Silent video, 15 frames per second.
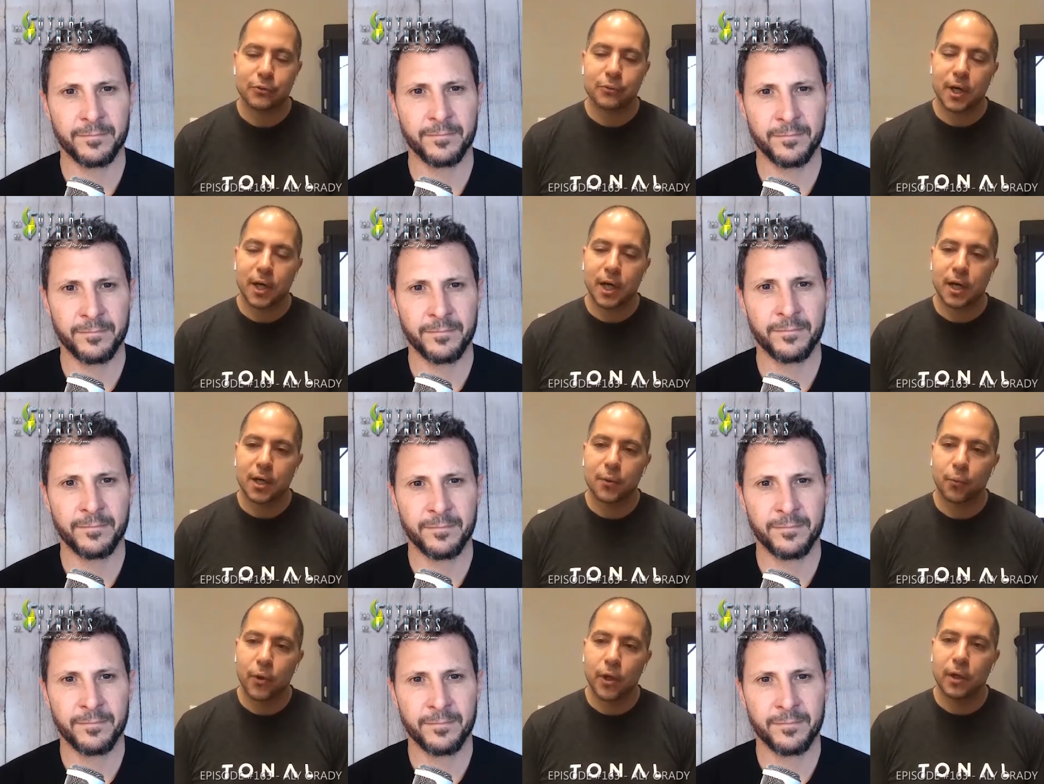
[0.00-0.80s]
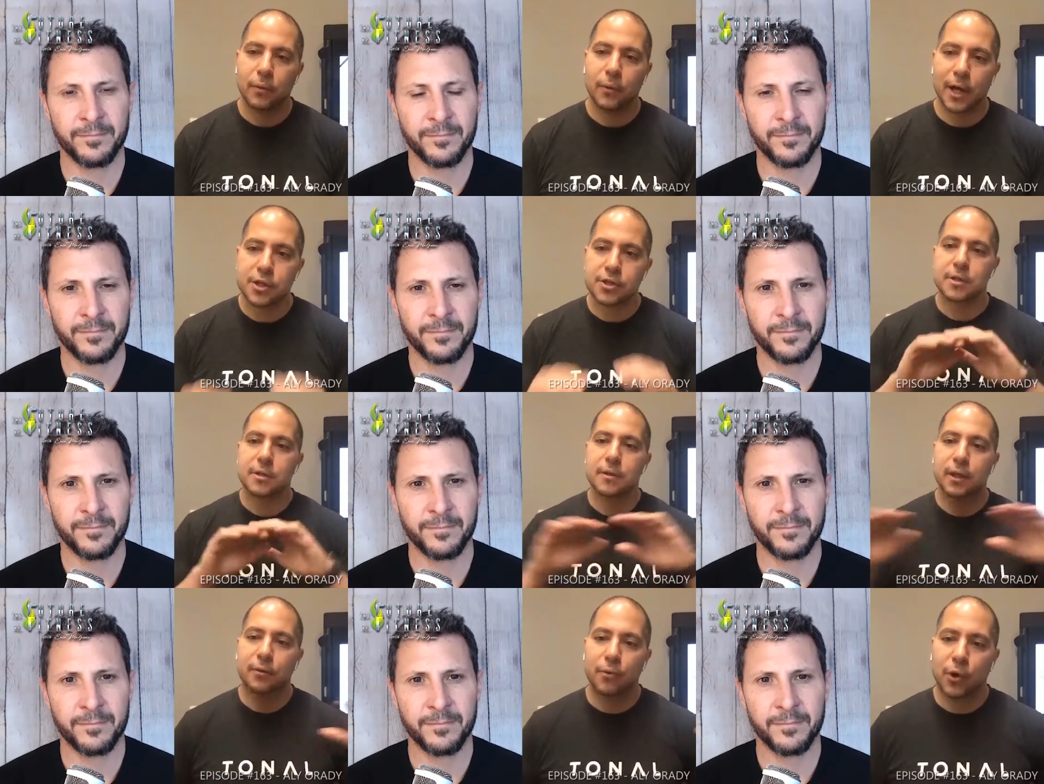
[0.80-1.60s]
Speaker 1: So, uh, we, we
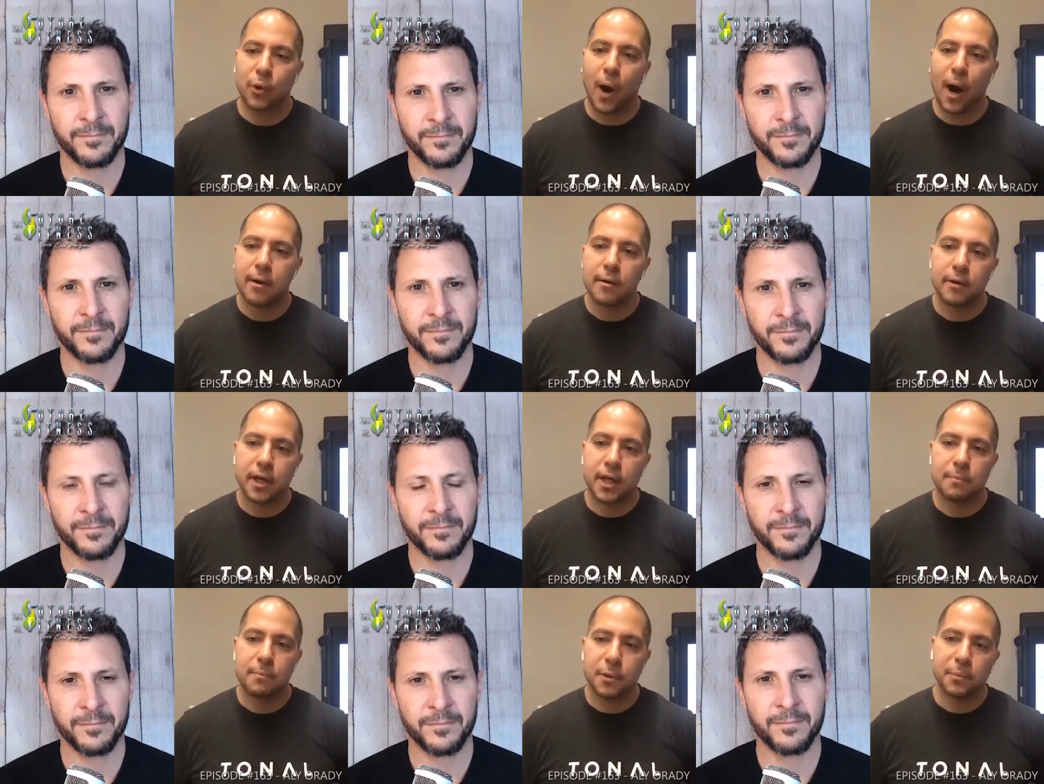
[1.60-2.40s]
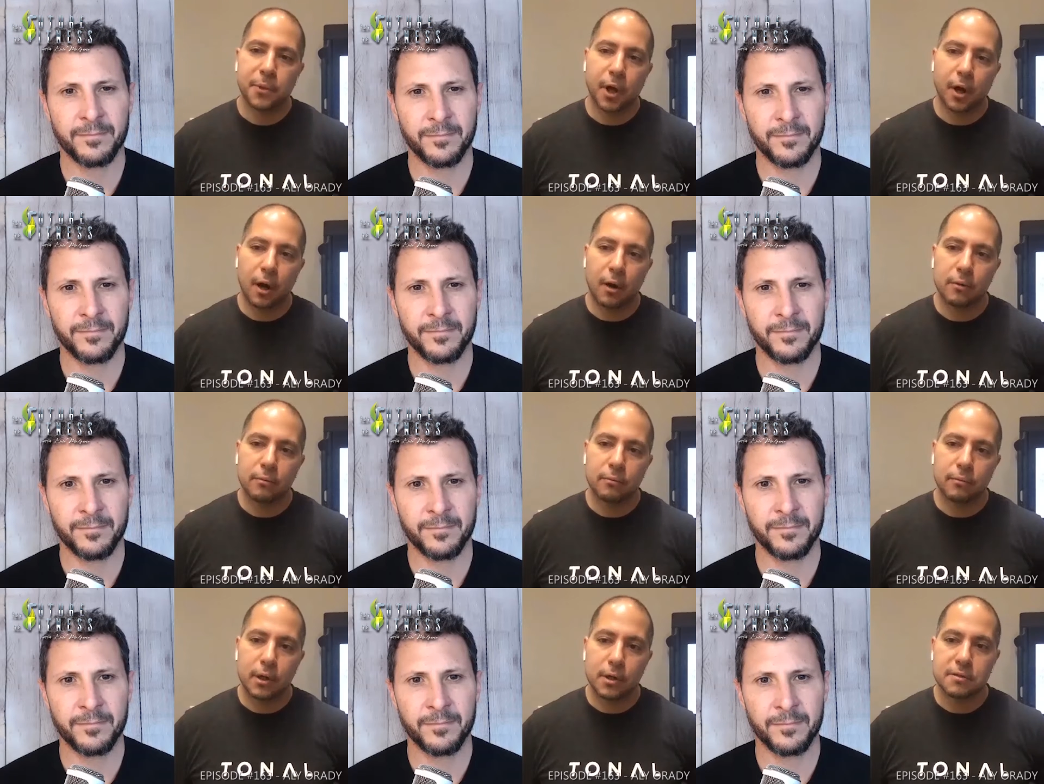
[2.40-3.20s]
actually require you to keep the
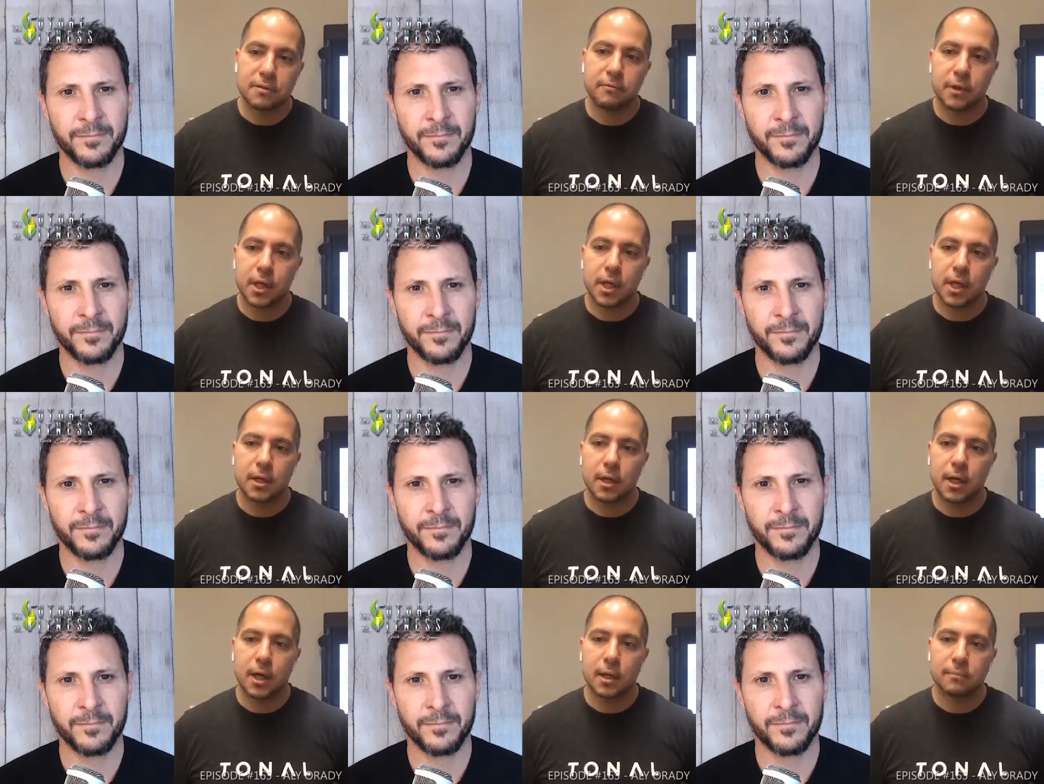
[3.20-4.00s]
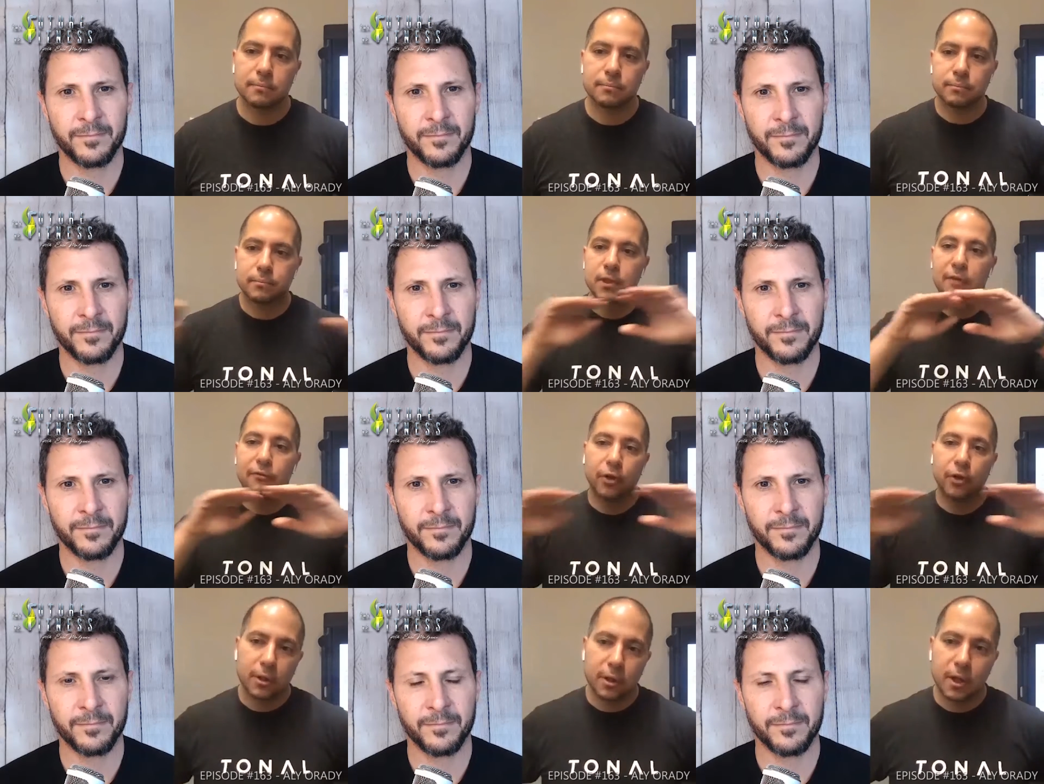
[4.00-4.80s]
bar relatively, um,
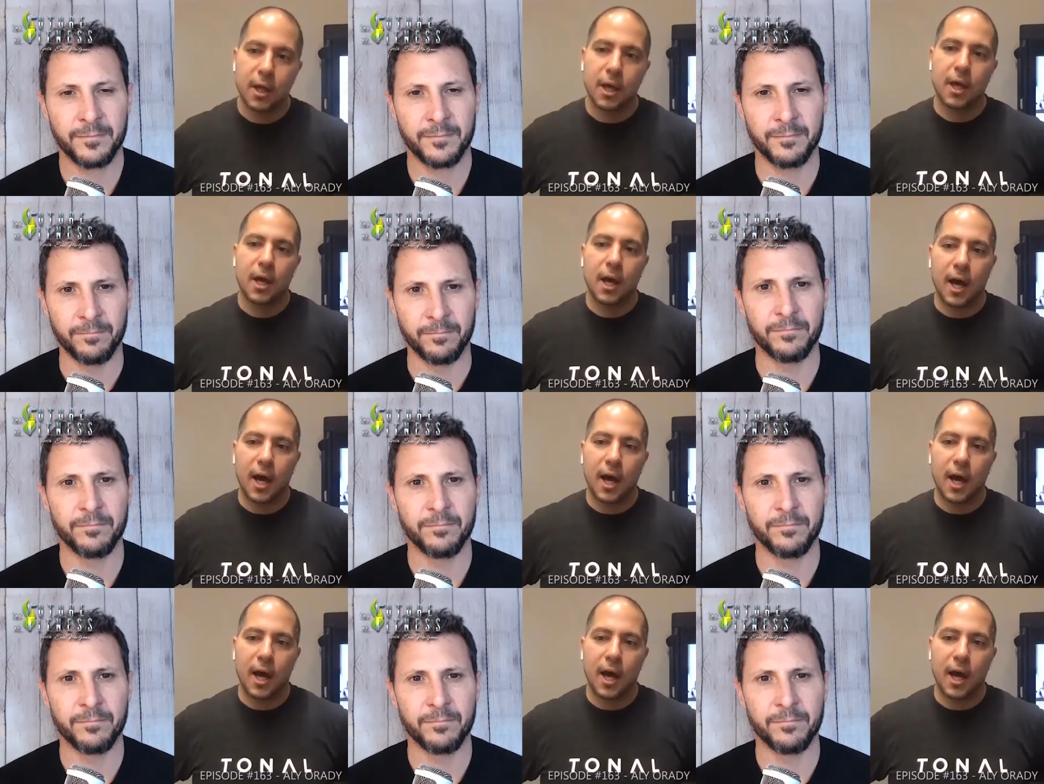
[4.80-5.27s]
level.